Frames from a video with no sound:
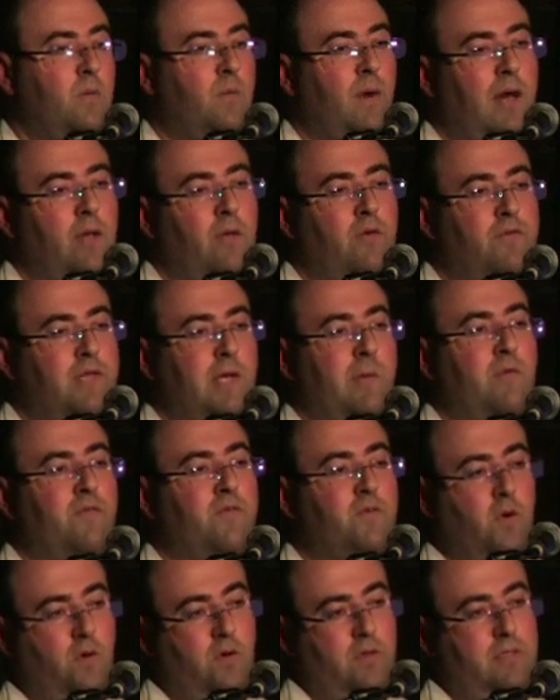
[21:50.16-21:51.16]
one of them, of
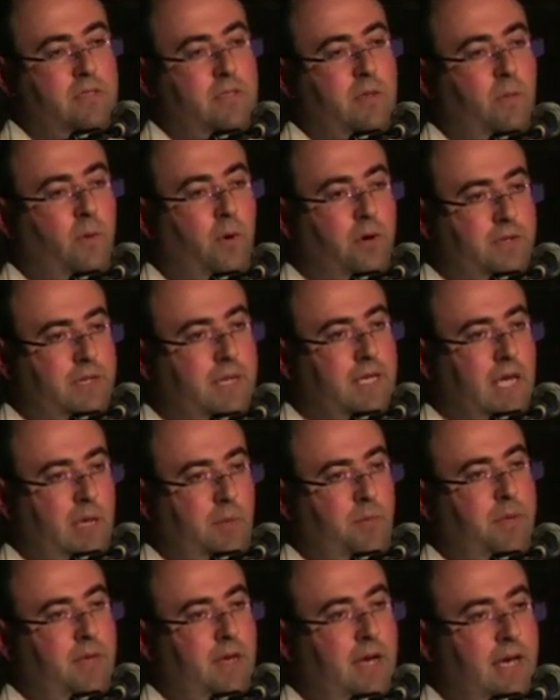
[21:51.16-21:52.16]
course, the Wordnik
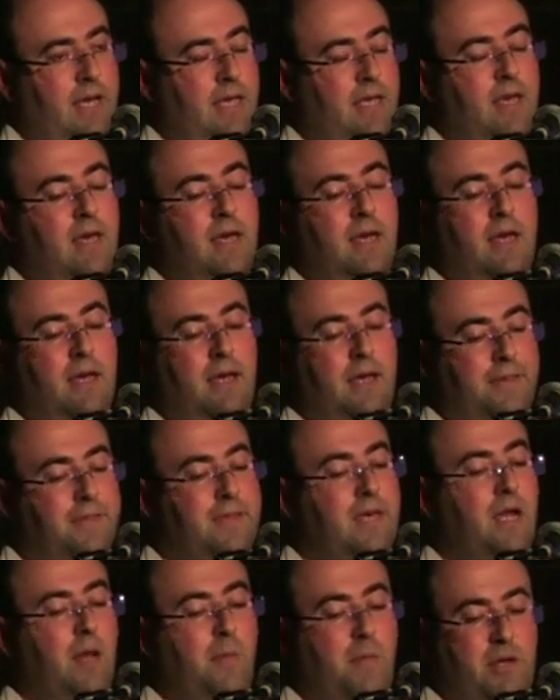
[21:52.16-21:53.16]
API. And
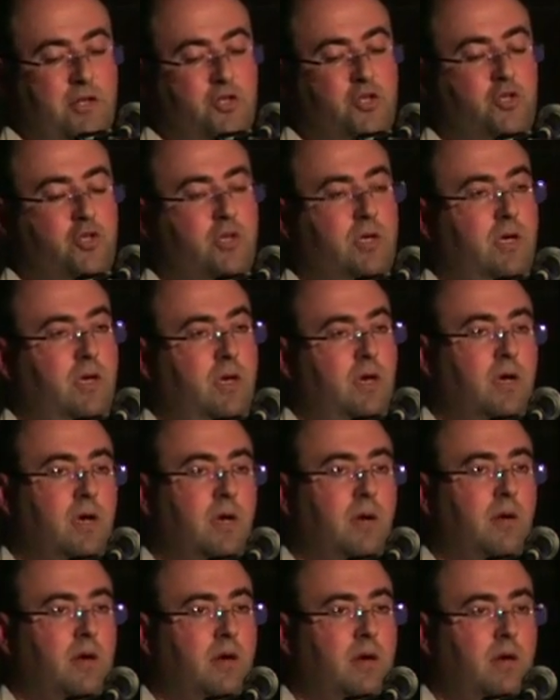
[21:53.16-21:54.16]
there
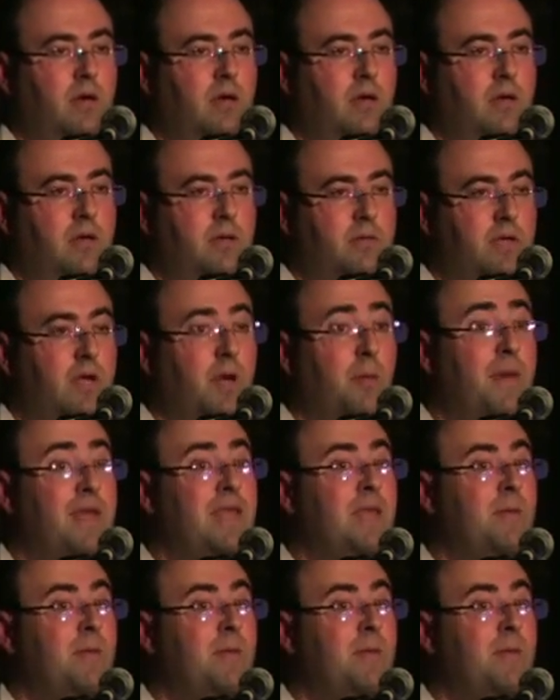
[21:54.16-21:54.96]
are many